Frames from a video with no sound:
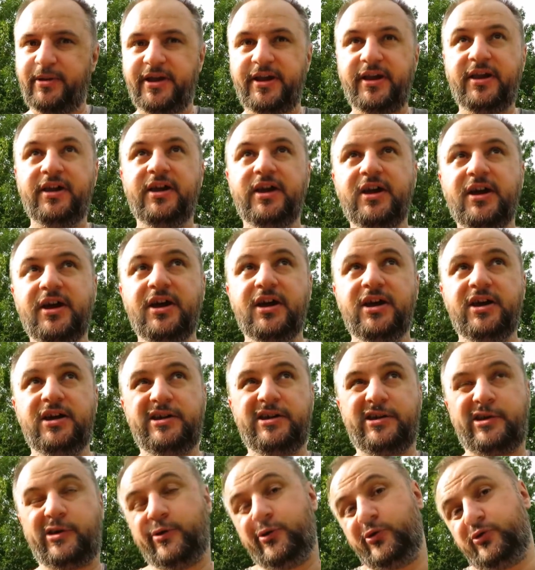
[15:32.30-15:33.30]
player,
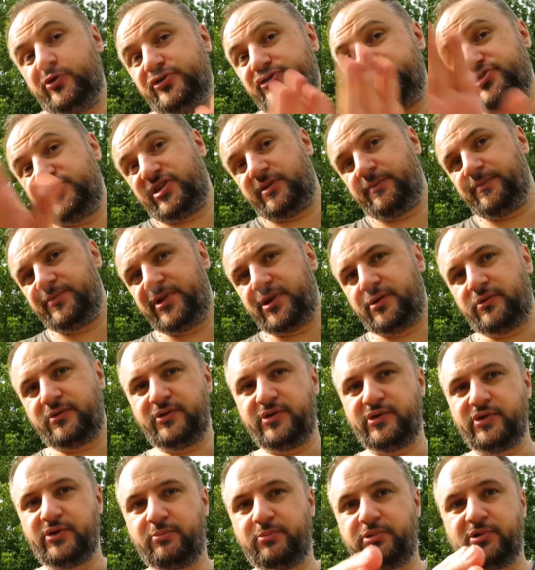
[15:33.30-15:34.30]
and now you could jump
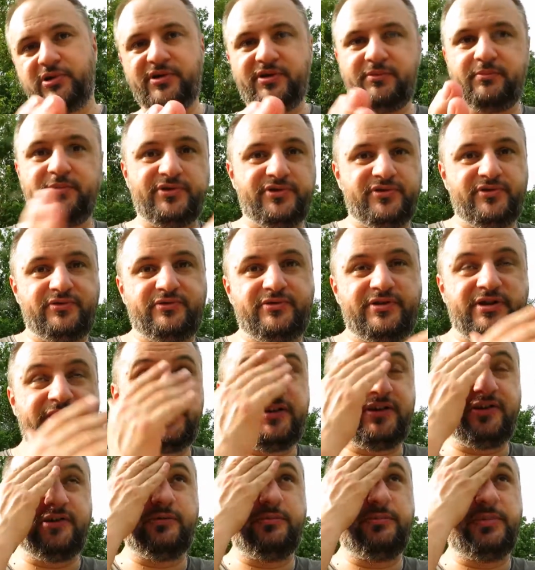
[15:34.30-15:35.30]
toward the opponent, but you could
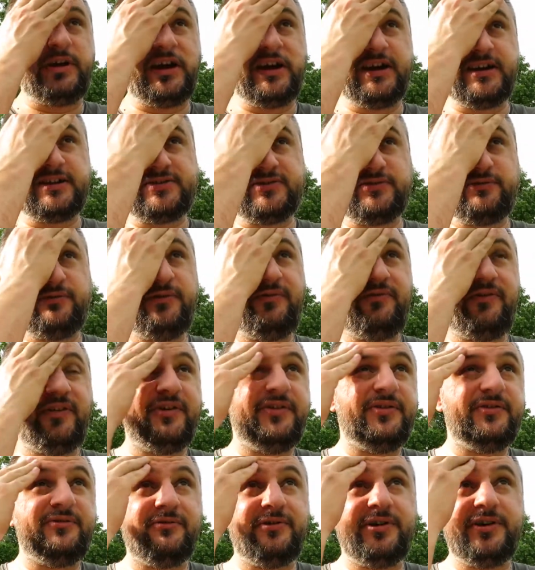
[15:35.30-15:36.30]
not go back. So we
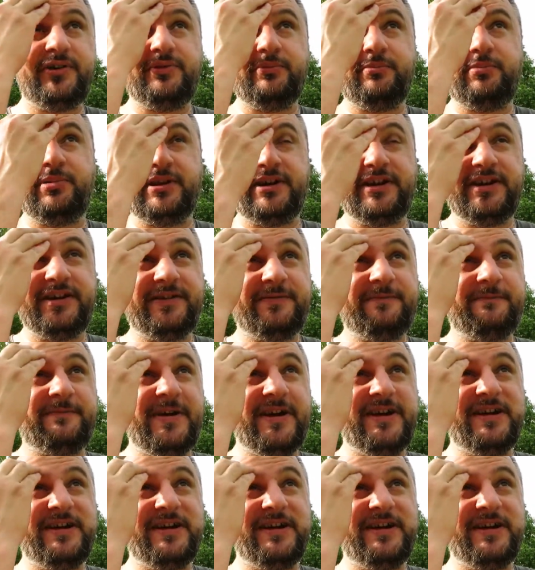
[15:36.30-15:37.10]
found a way to play it.